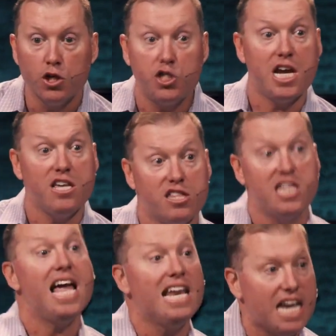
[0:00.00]
She
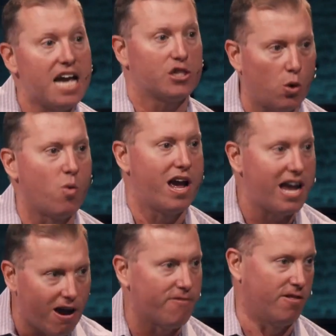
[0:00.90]
then, as a
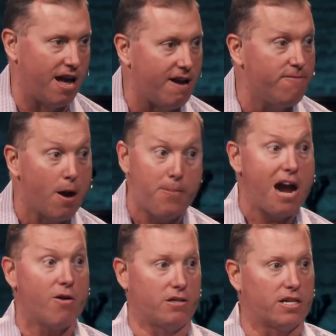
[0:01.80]
way of life,
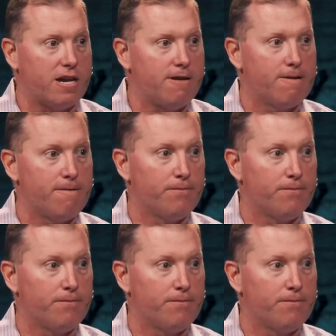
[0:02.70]
apparently